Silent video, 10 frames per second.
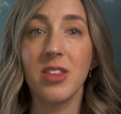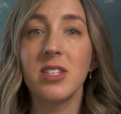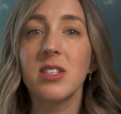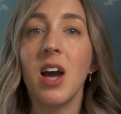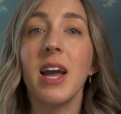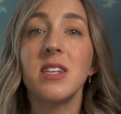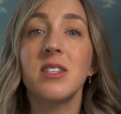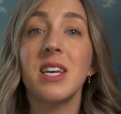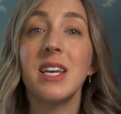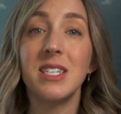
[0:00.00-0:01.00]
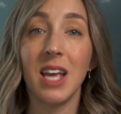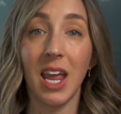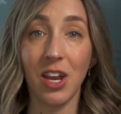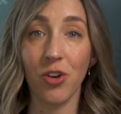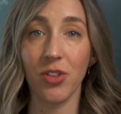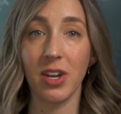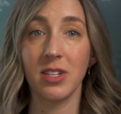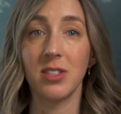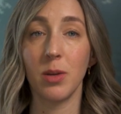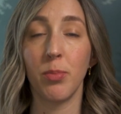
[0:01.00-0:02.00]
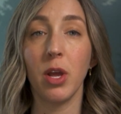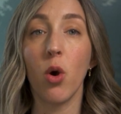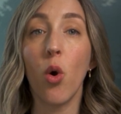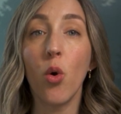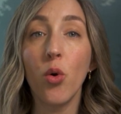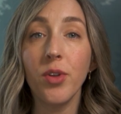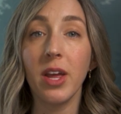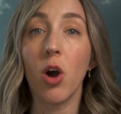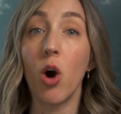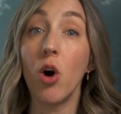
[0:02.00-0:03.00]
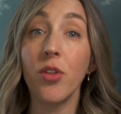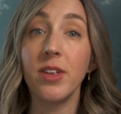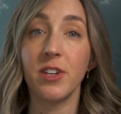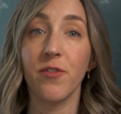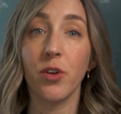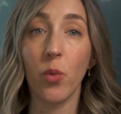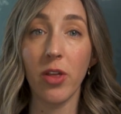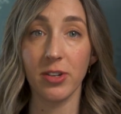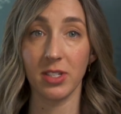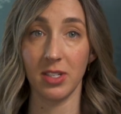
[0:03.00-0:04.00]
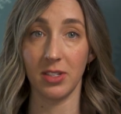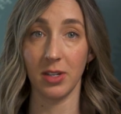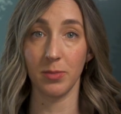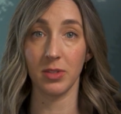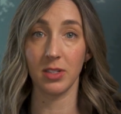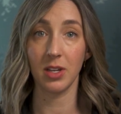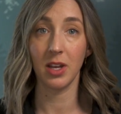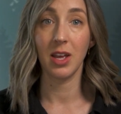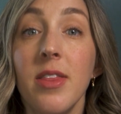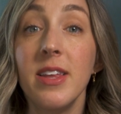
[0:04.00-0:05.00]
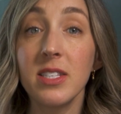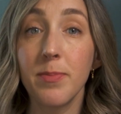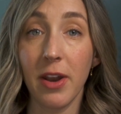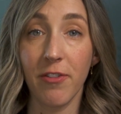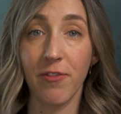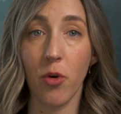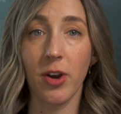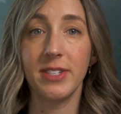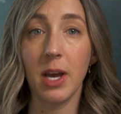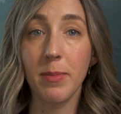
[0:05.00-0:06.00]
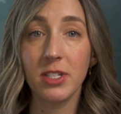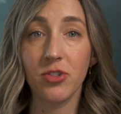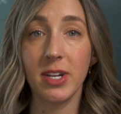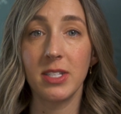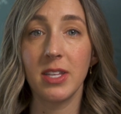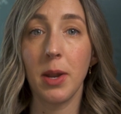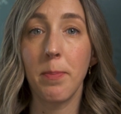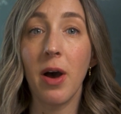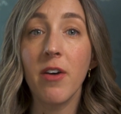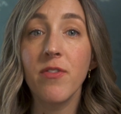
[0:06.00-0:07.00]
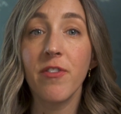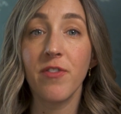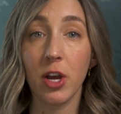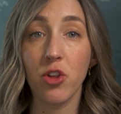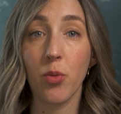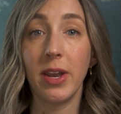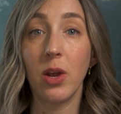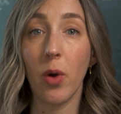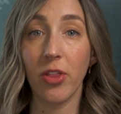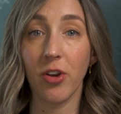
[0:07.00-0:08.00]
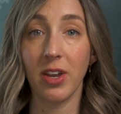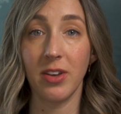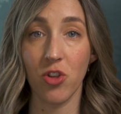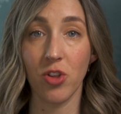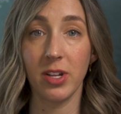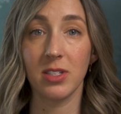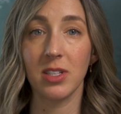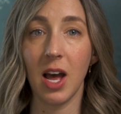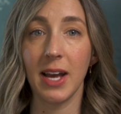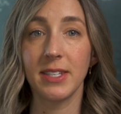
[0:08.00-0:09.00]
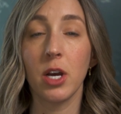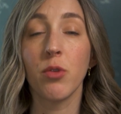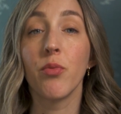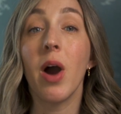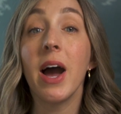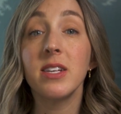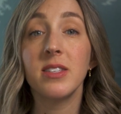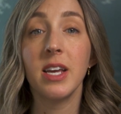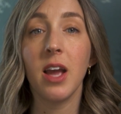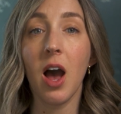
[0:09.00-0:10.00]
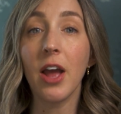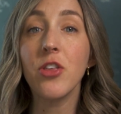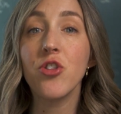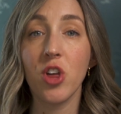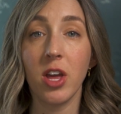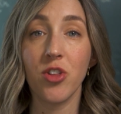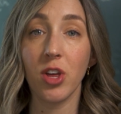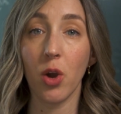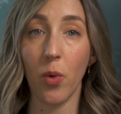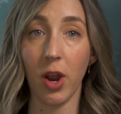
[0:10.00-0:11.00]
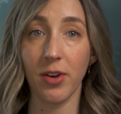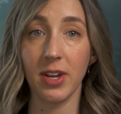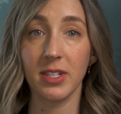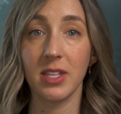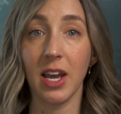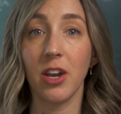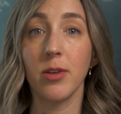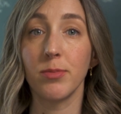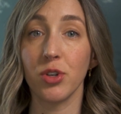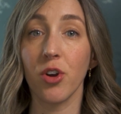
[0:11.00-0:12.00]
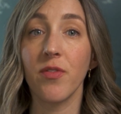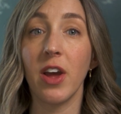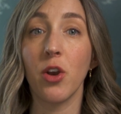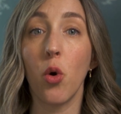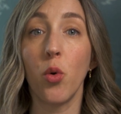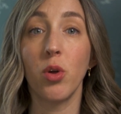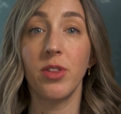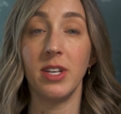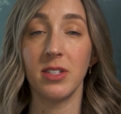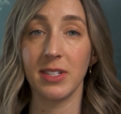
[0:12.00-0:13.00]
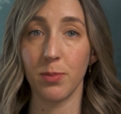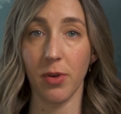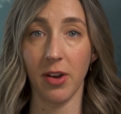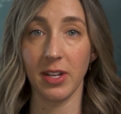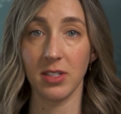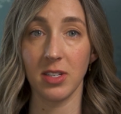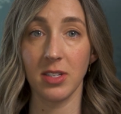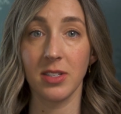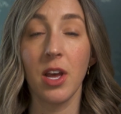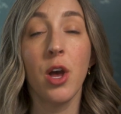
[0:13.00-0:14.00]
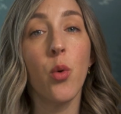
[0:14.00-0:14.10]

The sky is the container that is simply holding all the different weather systems. This metaphor demonstrates that above the fluctuating weather conditions lies a rising, unchanging awareness that can observe and hold these experiences